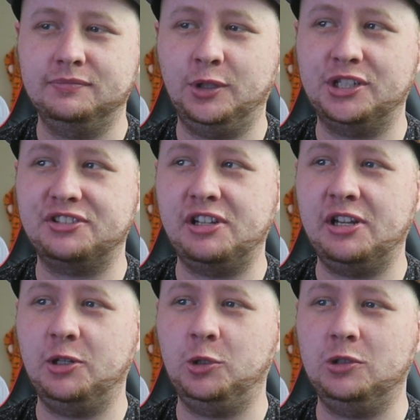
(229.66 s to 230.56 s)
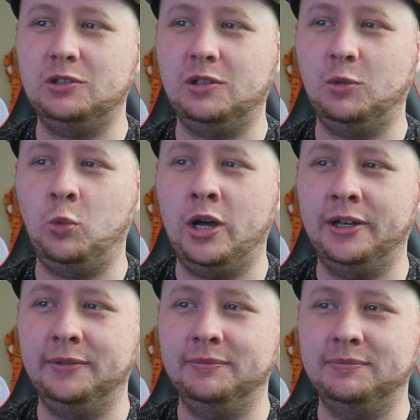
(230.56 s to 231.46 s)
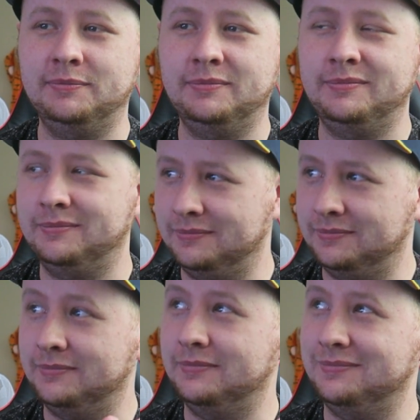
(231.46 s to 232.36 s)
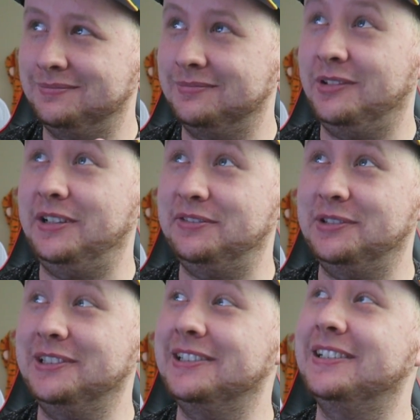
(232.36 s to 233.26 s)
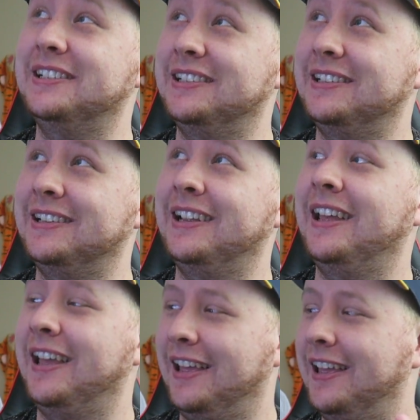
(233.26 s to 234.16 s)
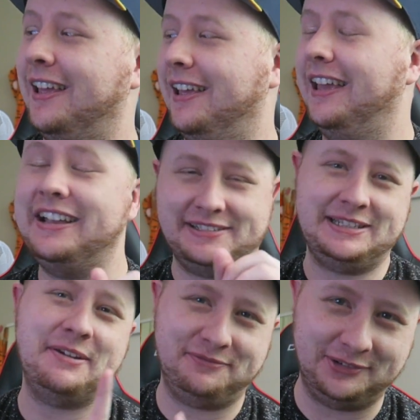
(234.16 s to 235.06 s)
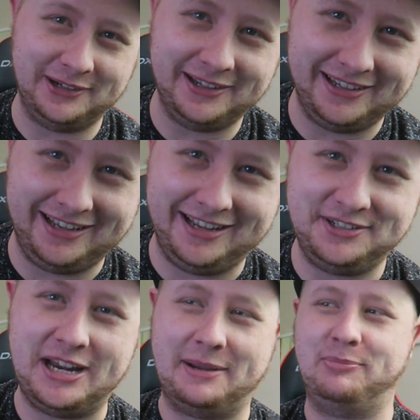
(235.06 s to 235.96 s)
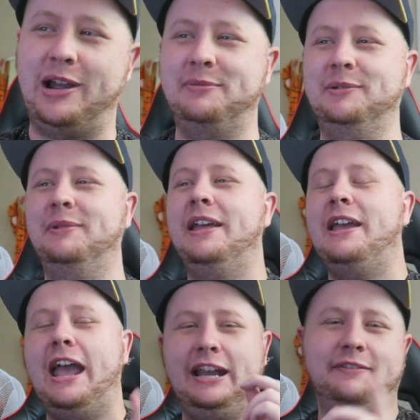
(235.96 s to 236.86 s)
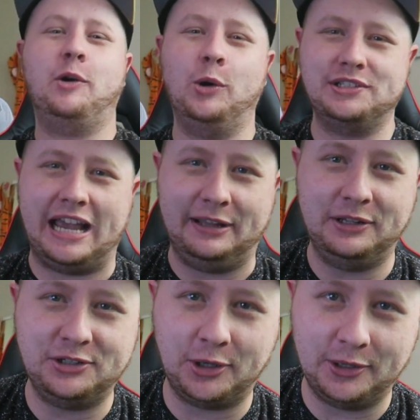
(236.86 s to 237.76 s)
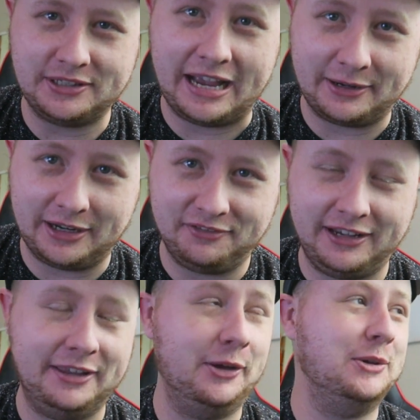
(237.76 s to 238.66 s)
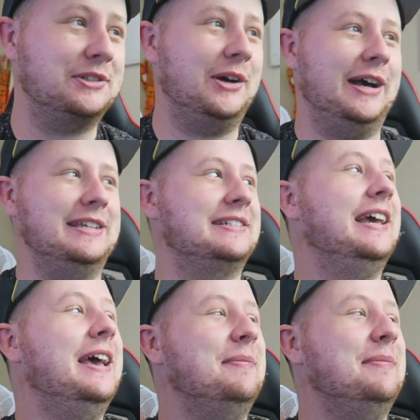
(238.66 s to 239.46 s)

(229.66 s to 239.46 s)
Not a single one. Wait for it. Except for Jack Brabham and of course Alan Jones. How could I forget those guys?